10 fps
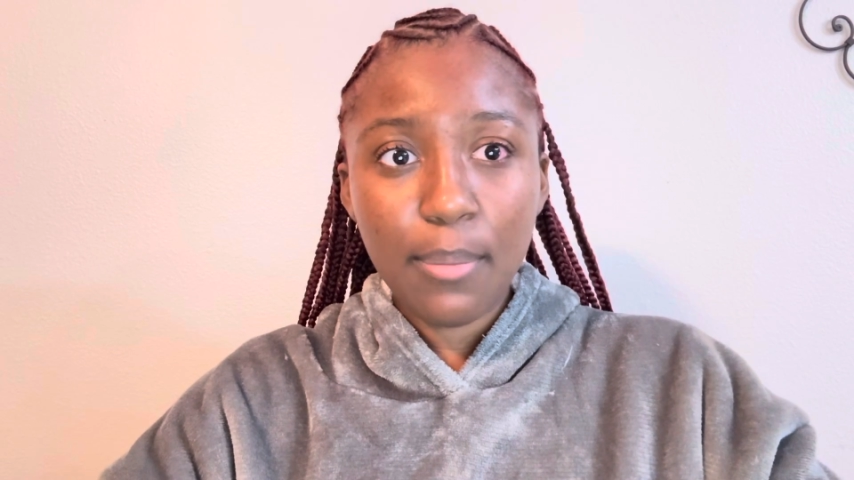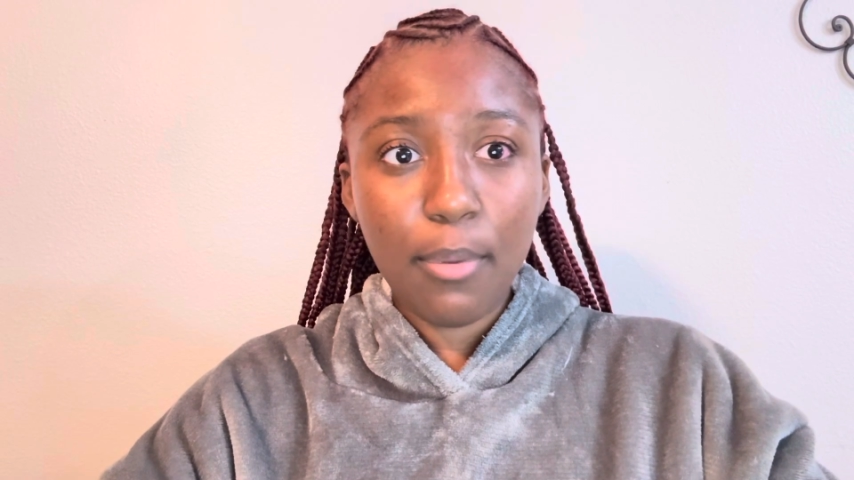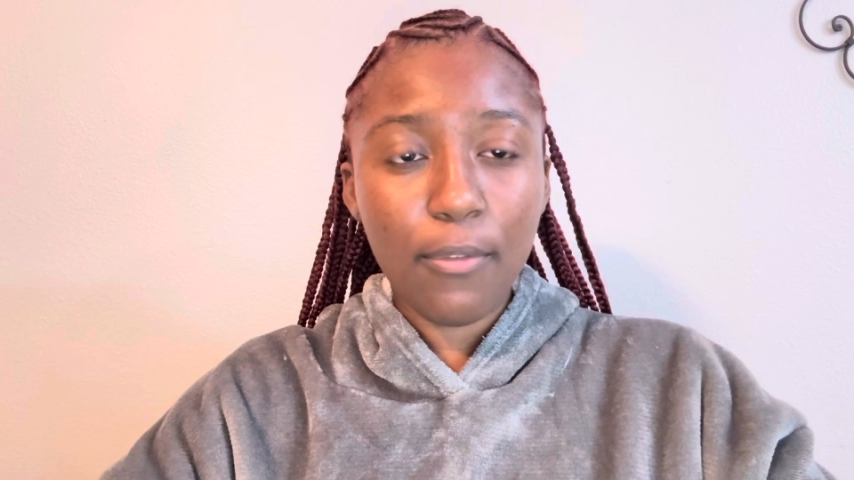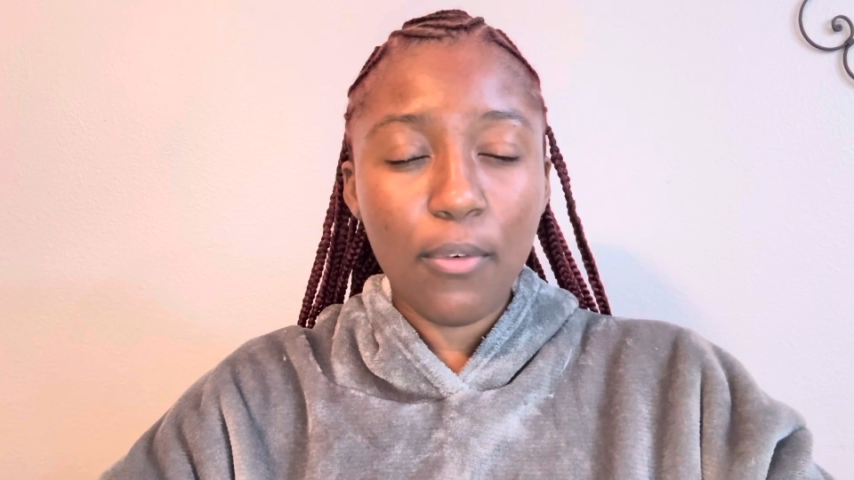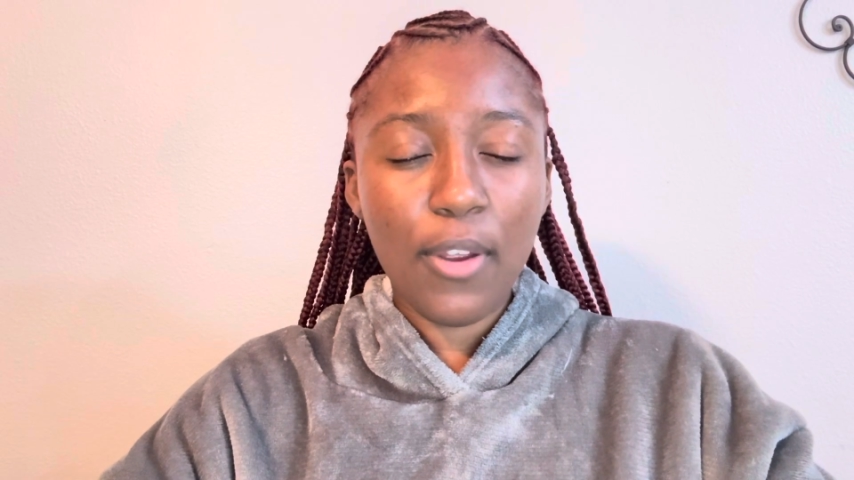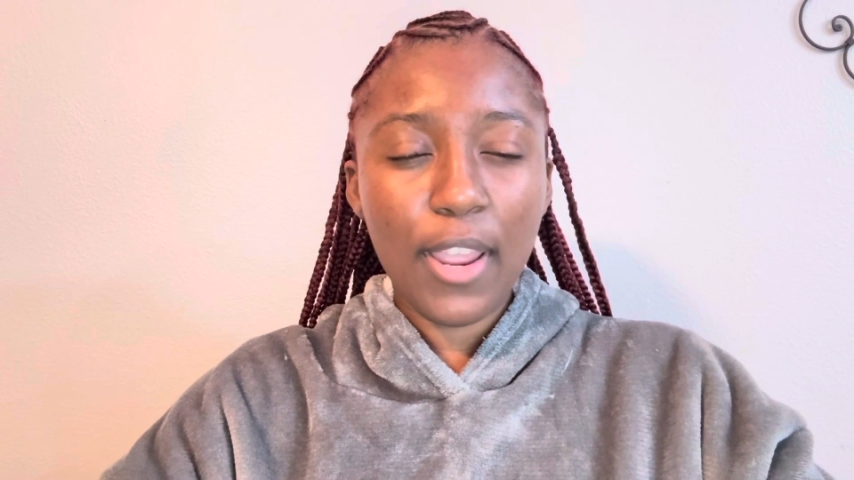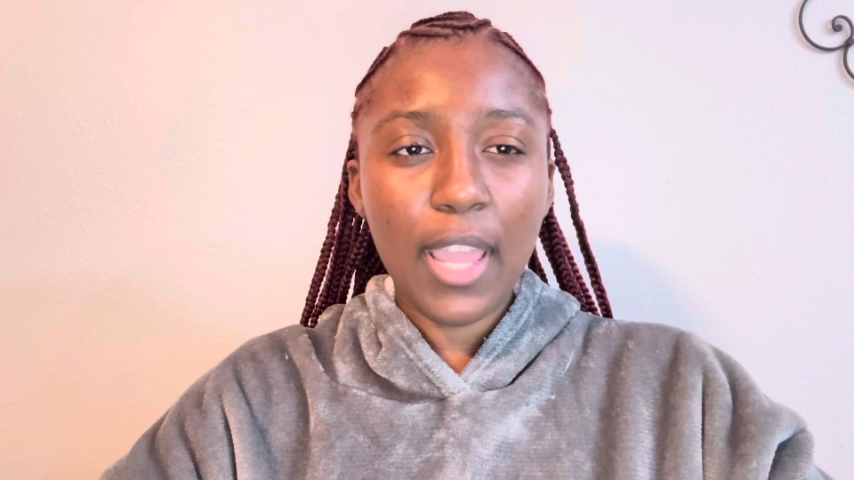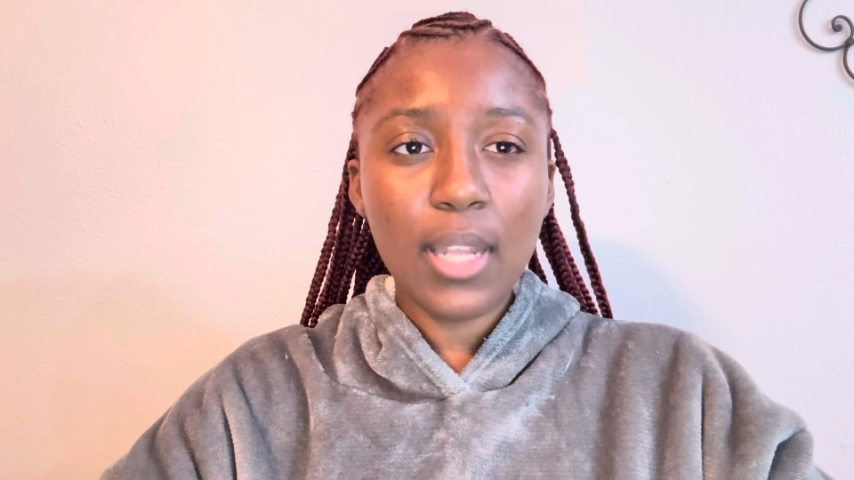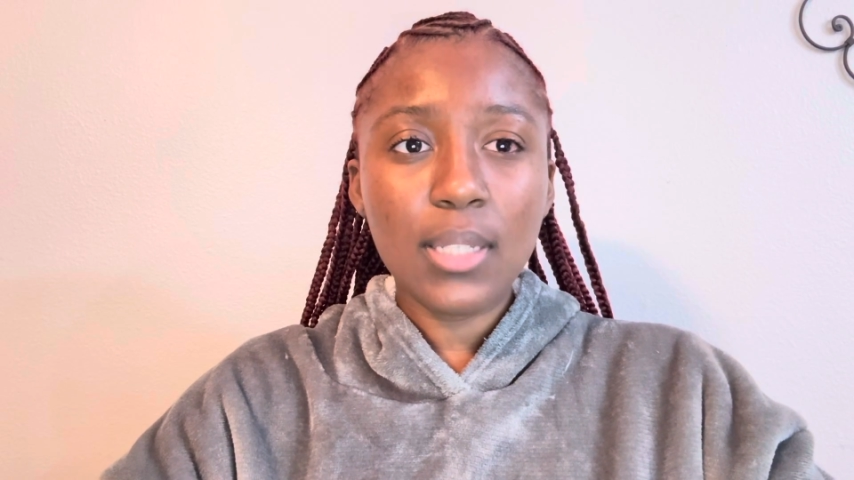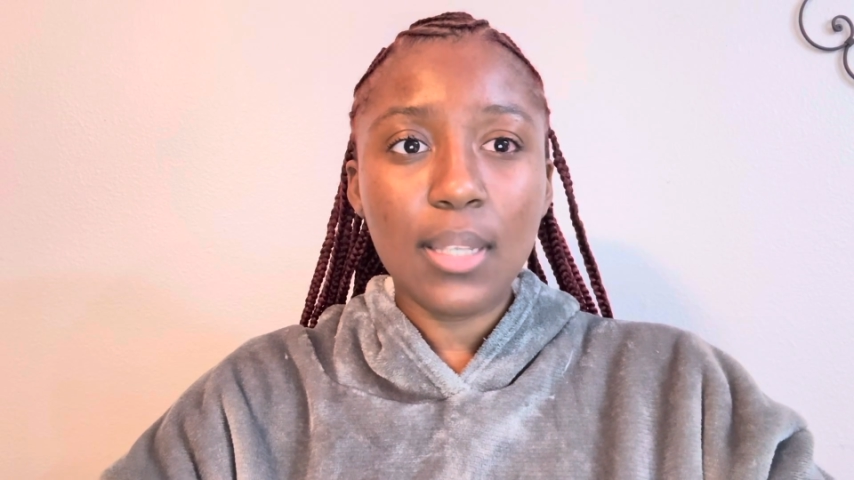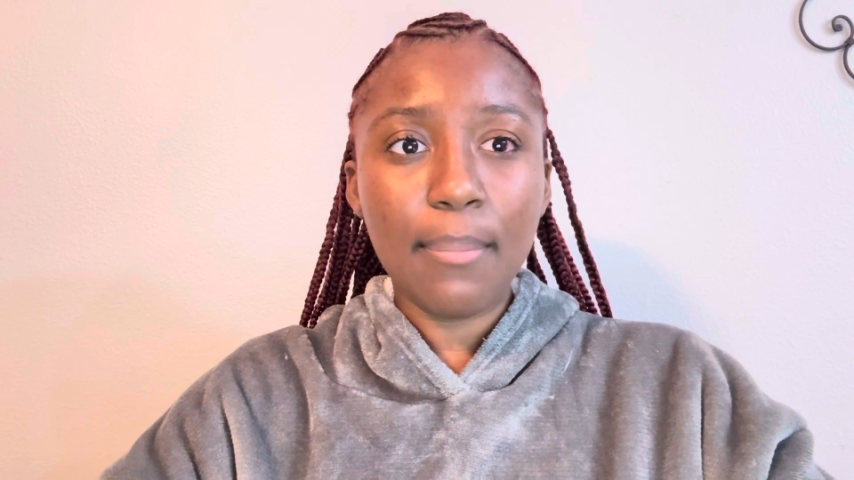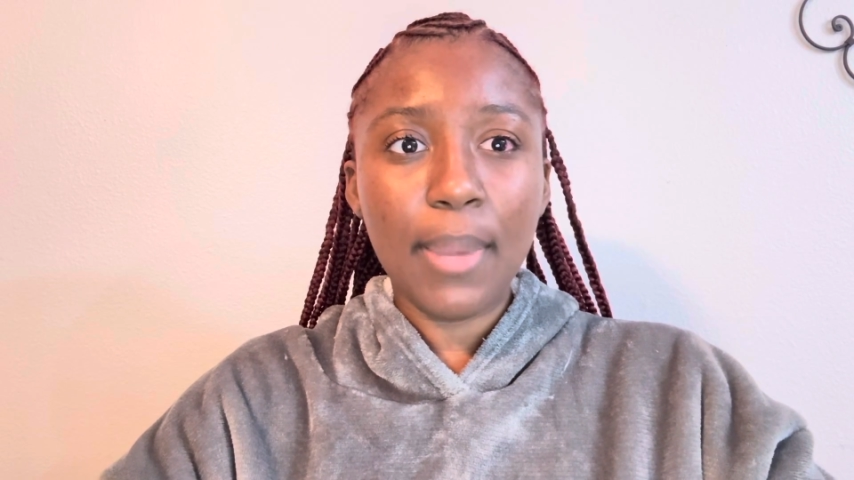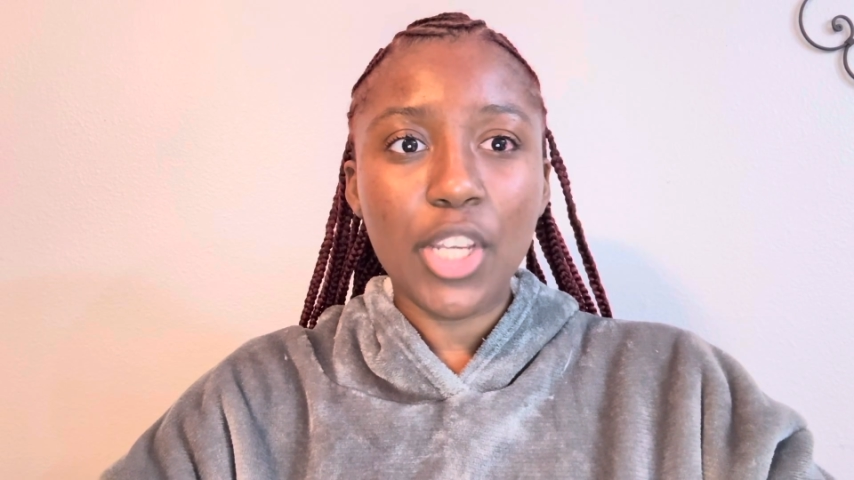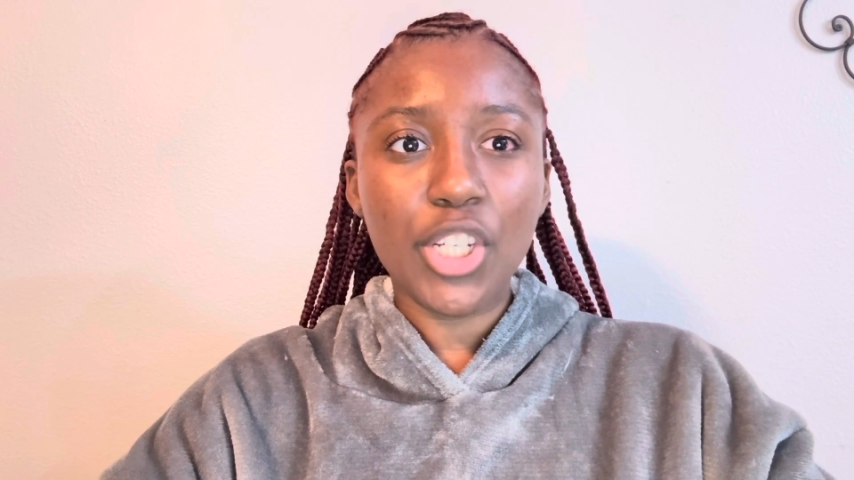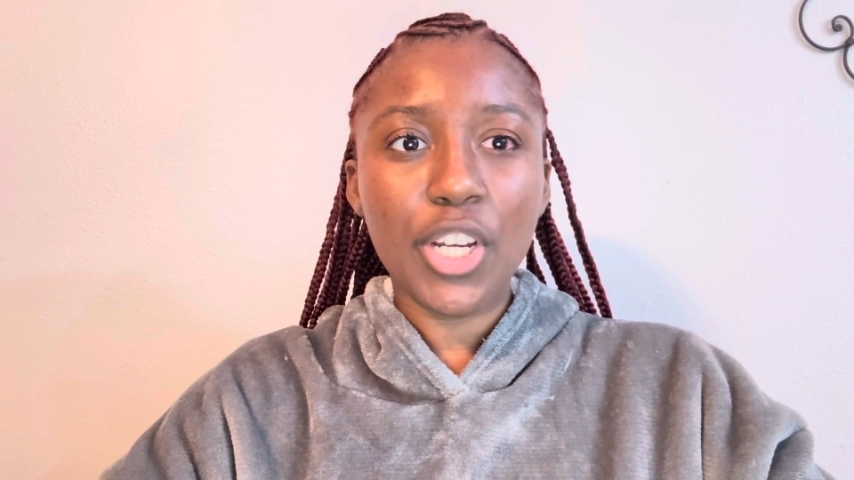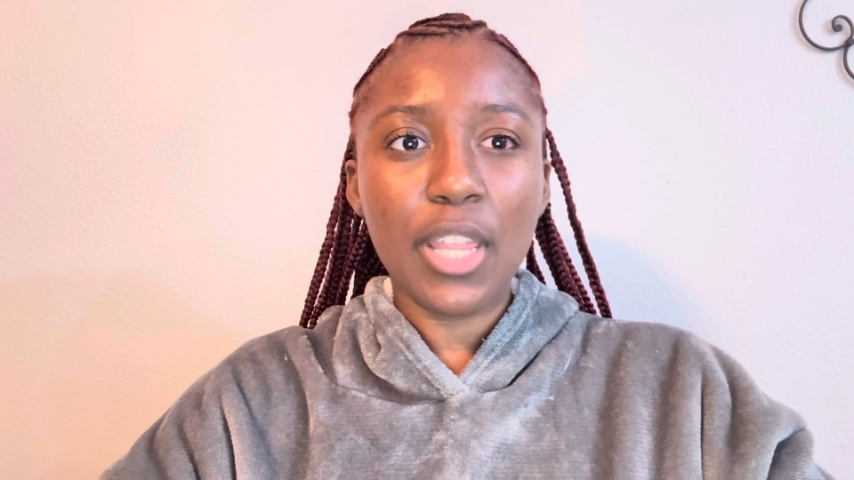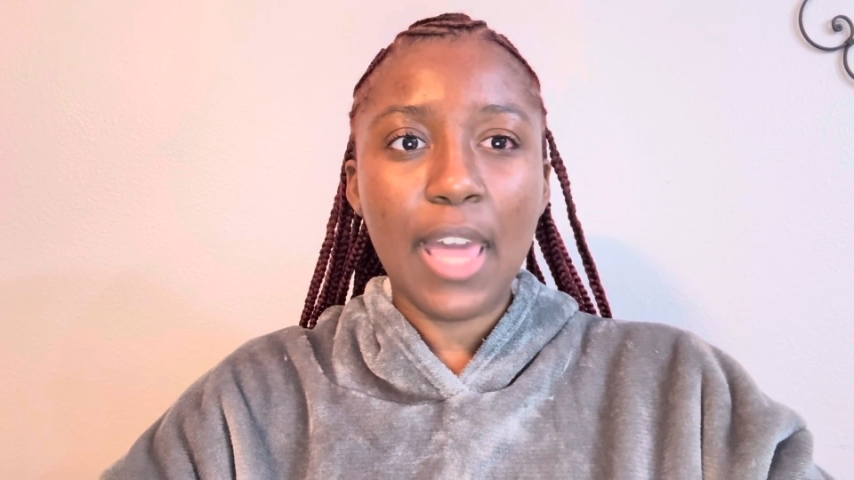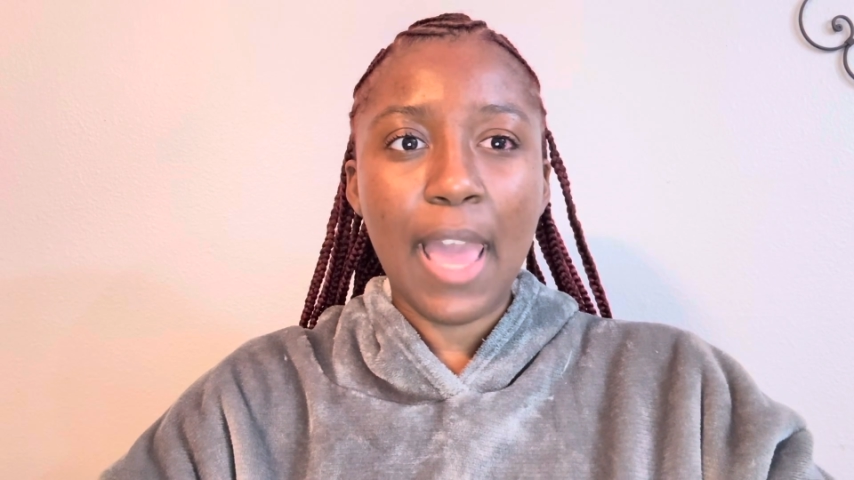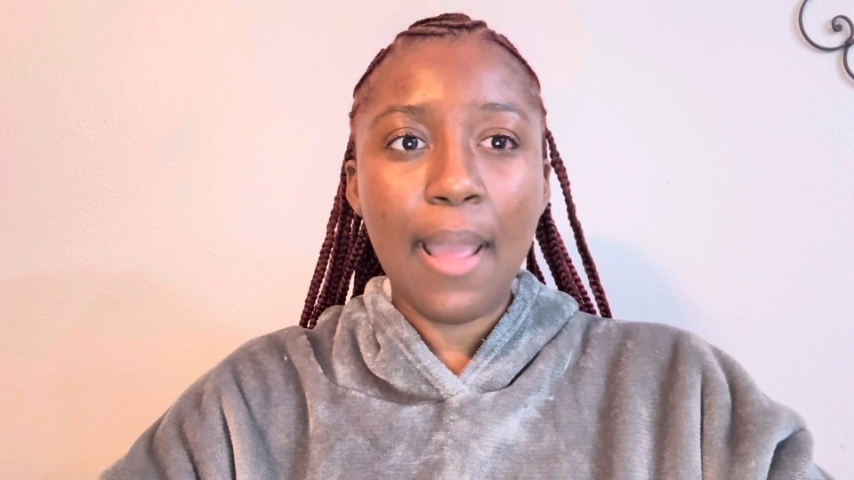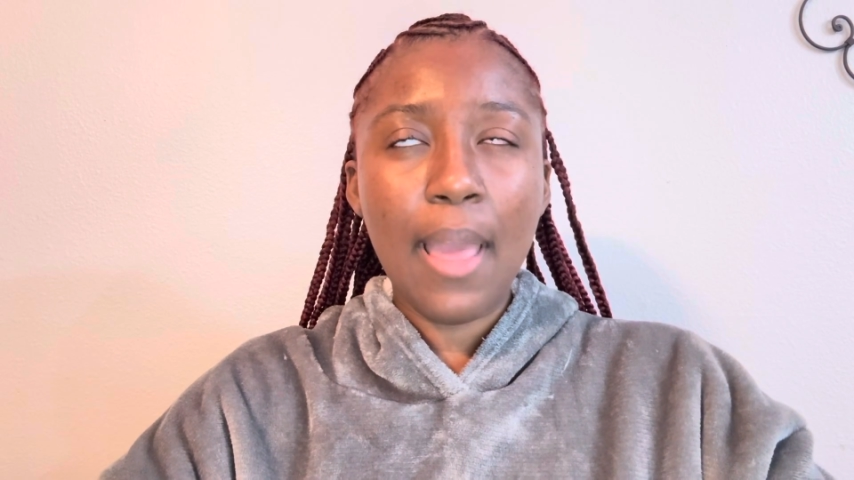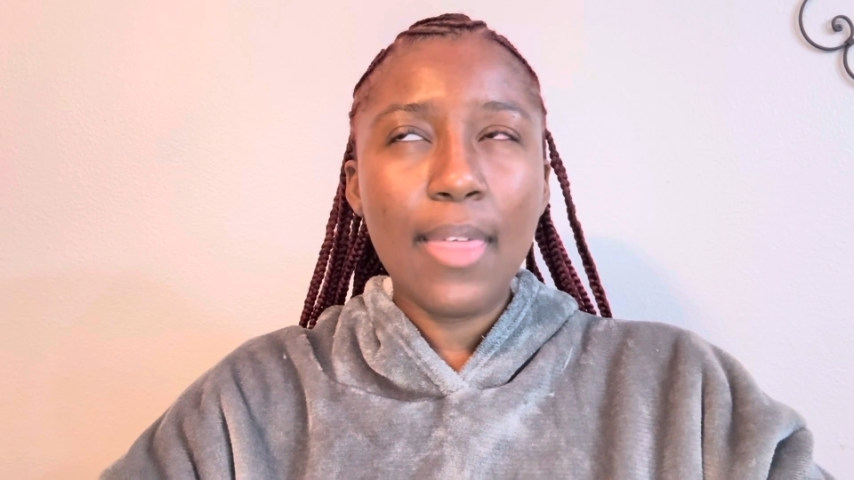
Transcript: beforehand to make sure that,